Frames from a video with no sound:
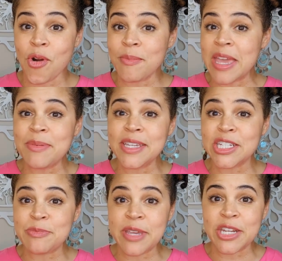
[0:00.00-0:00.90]
or maybe
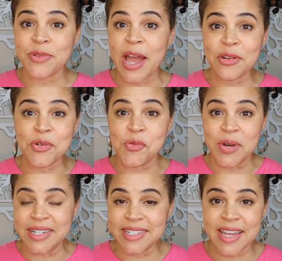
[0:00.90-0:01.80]
just being around
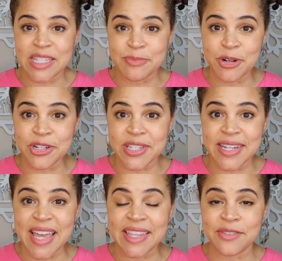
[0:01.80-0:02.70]
one intense
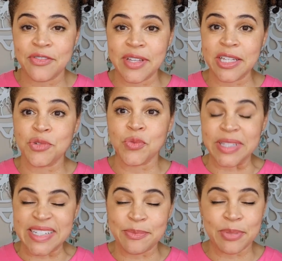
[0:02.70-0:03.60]
person and then feeling
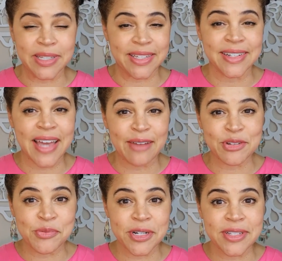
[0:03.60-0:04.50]
really depleted
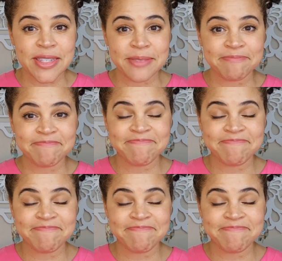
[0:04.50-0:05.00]
afterwards?